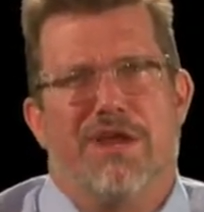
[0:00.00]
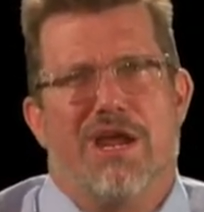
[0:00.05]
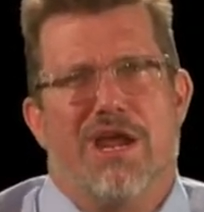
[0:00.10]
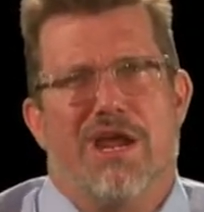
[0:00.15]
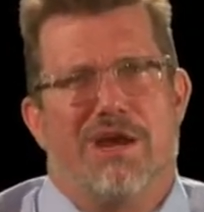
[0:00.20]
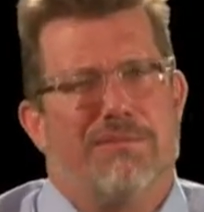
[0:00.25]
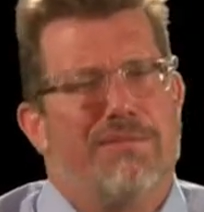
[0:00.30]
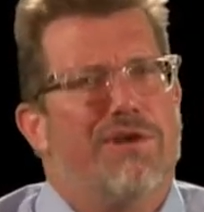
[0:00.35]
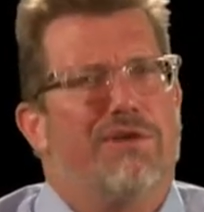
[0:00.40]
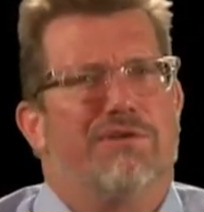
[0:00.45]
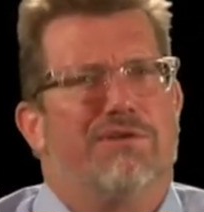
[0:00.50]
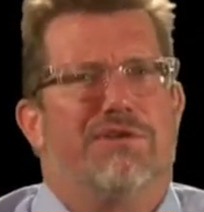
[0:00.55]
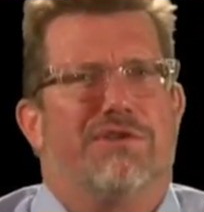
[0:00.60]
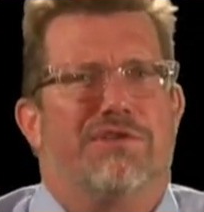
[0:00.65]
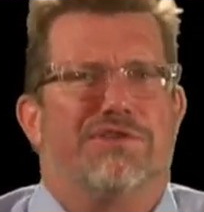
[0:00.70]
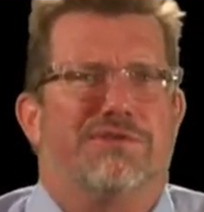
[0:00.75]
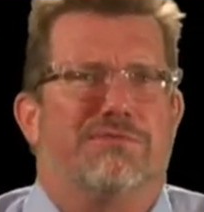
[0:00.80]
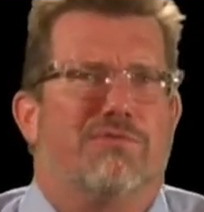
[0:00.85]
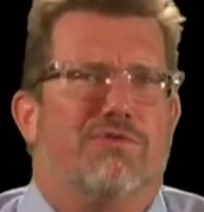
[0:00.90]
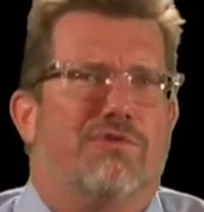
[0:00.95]
And I'm here
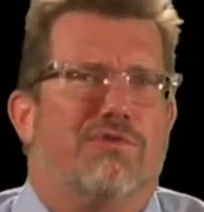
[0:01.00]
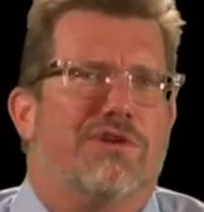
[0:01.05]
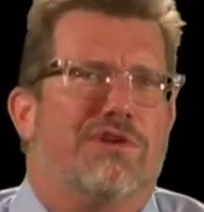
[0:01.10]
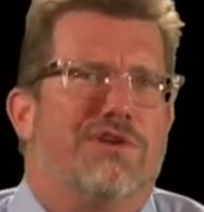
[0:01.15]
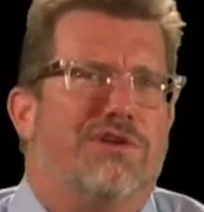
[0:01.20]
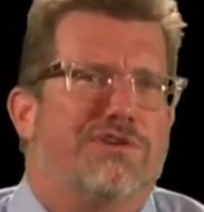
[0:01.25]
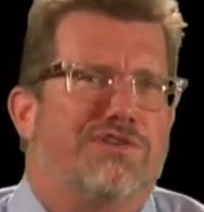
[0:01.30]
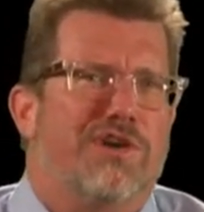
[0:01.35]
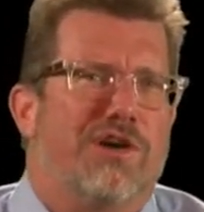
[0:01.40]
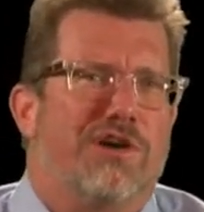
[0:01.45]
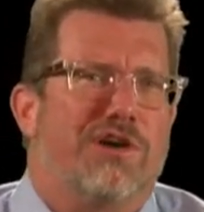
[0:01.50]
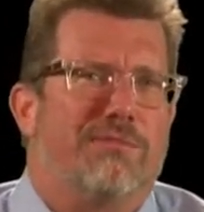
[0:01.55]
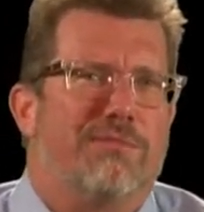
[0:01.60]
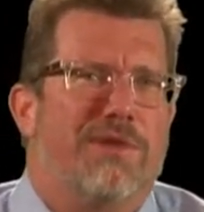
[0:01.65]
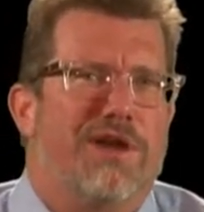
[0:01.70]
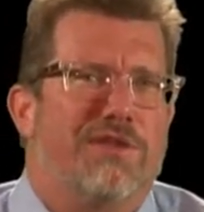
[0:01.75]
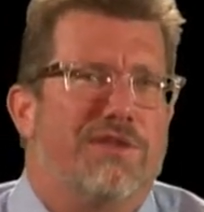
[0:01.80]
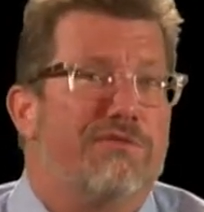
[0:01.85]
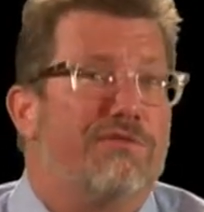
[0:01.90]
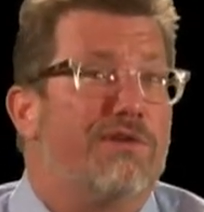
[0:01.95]
this morning to talk
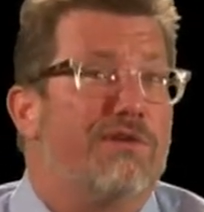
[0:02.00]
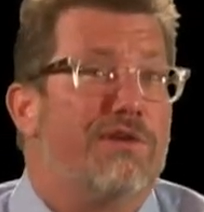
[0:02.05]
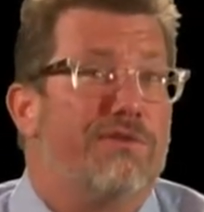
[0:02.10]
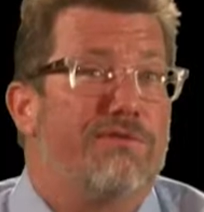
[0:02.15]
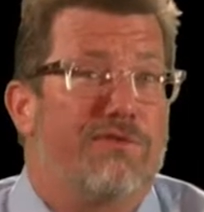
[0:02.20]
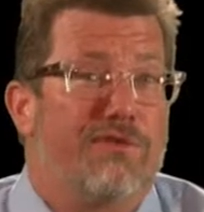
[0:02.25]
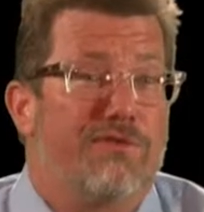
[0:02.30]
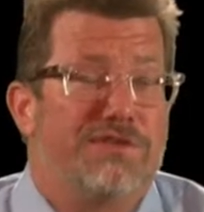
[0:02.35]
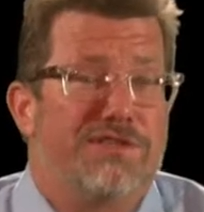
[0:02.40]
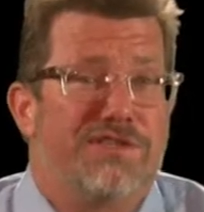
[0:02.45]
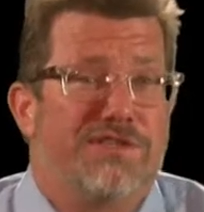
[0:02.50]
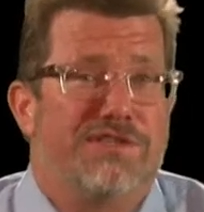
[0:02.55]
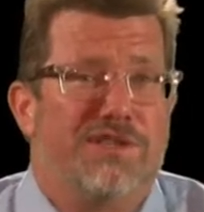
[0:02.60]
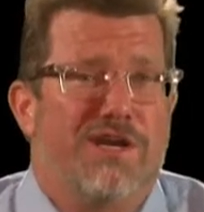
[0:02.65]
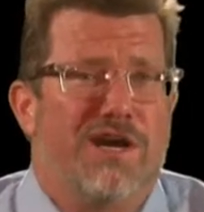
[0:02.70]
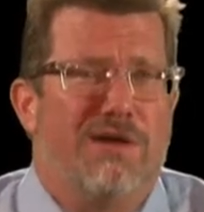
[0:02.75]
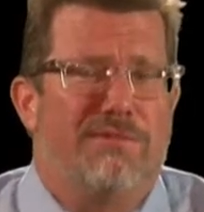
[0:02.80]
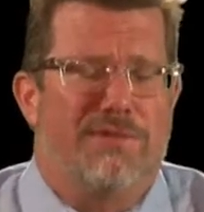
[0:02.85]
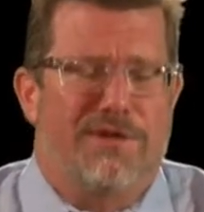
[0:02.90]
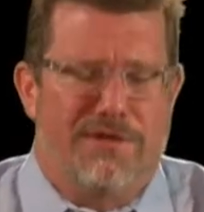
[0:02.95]
about the very first
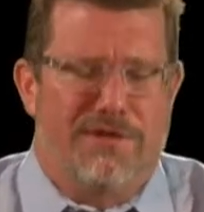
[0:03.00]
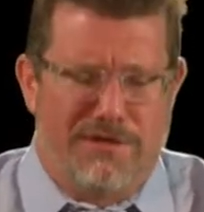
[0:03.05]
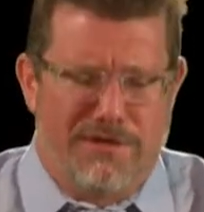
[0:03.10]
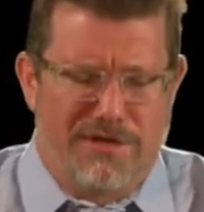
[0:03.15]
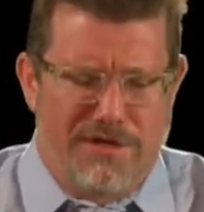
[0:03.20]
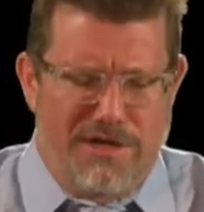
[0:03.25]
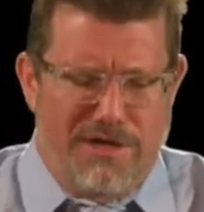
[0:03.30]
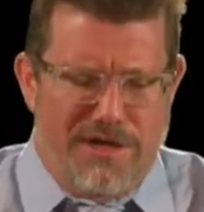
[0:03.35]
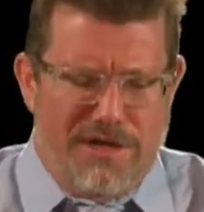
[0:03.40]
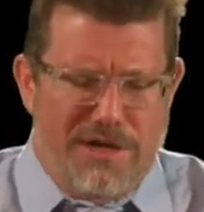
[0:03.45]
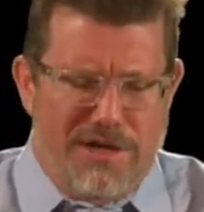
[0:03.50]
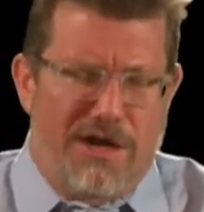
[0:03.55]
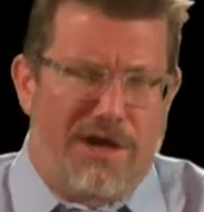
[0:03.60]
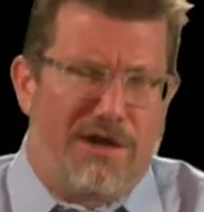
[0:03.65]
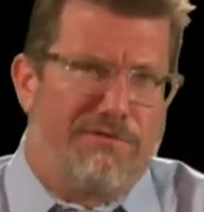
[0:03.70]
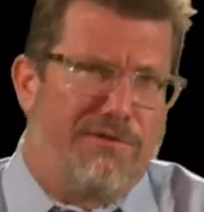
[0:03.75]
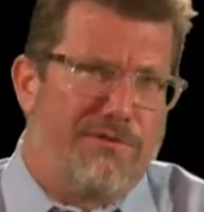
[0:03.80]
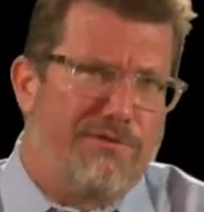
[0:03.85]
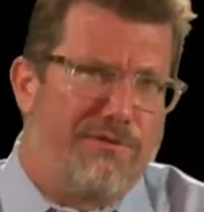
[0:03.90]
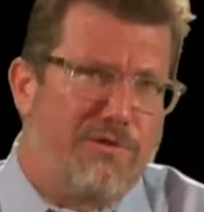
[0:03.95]
assignment
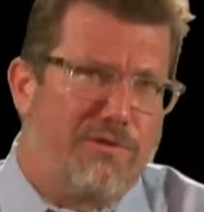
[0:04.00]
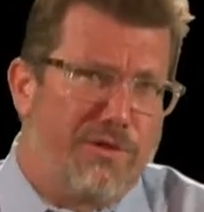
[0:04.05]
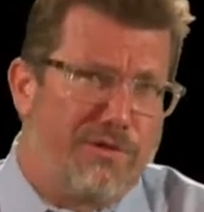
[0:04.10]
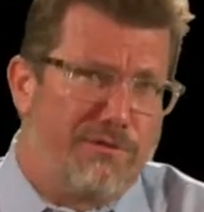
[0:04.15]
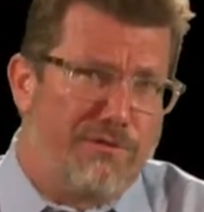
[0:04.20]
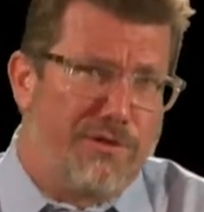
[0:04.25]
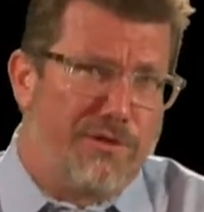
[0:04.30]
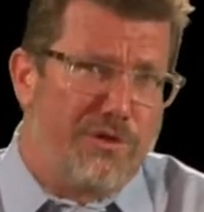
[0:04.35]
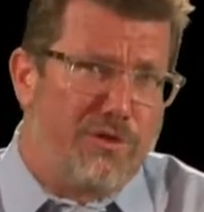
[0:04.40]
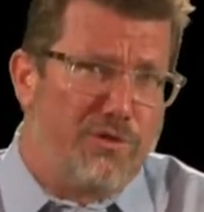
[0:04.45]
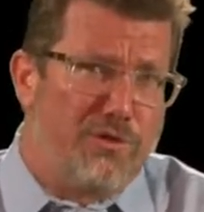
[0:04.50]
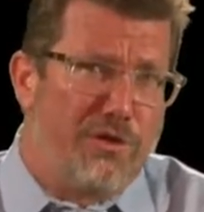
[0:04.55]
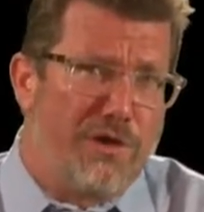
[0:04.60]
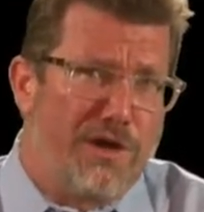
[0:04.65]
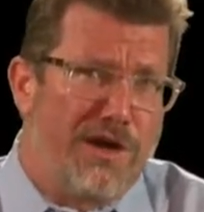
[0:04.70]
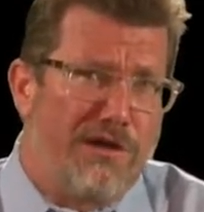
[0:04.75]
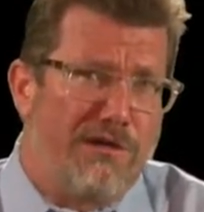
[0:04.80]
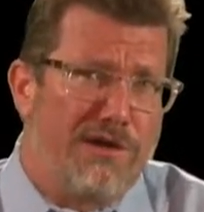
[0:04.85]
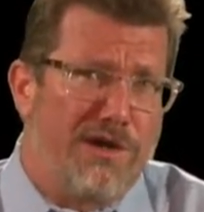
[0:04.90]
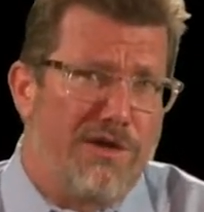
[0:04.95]
for Core
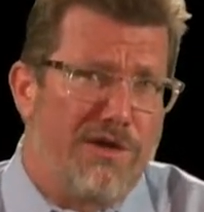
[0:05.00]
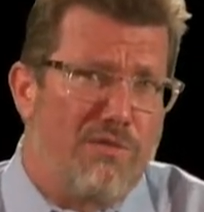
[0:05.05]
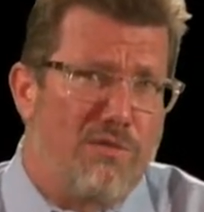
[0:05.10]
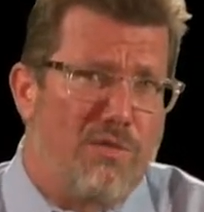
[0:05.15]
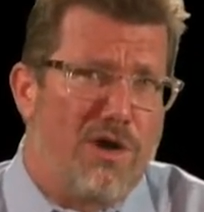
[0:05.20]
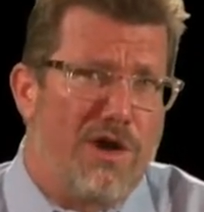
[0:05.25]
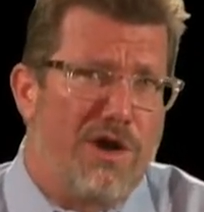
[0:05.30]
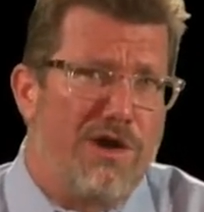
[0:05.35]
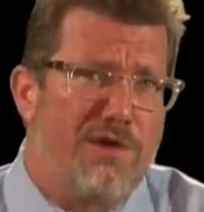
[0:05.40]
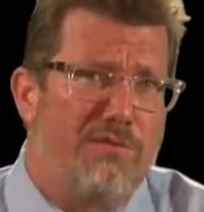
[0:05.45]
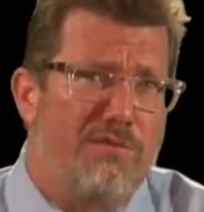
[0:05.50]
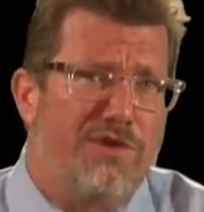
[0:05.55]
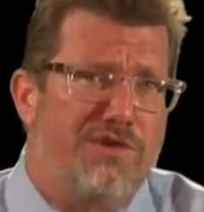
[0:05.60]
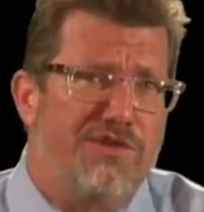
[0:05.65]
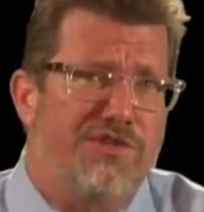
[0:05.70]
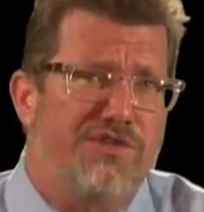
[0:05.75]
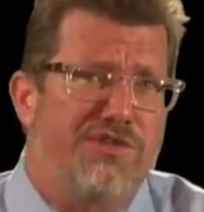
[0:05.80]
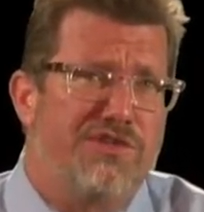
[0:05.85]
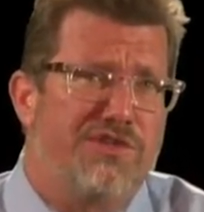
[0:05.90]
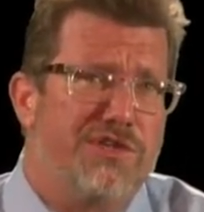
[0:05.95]
Area 1, which
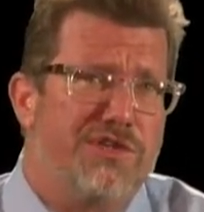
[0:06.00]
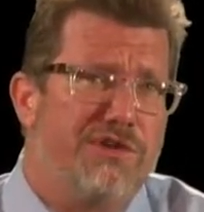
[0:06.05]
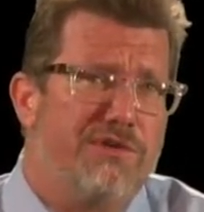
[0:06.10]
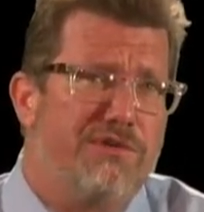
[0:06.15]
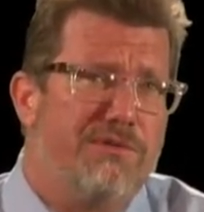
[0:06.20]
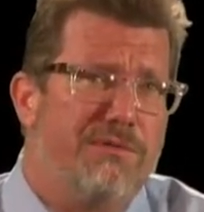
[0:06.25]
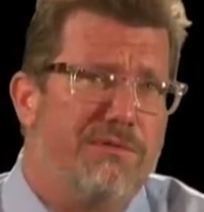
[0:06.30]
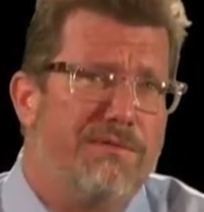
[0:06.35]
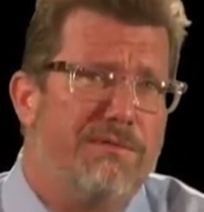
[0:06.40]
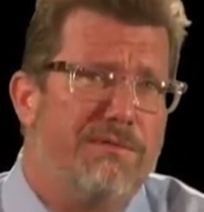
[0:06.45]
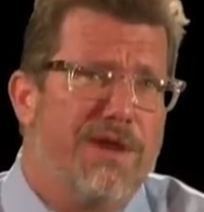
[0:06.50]
is due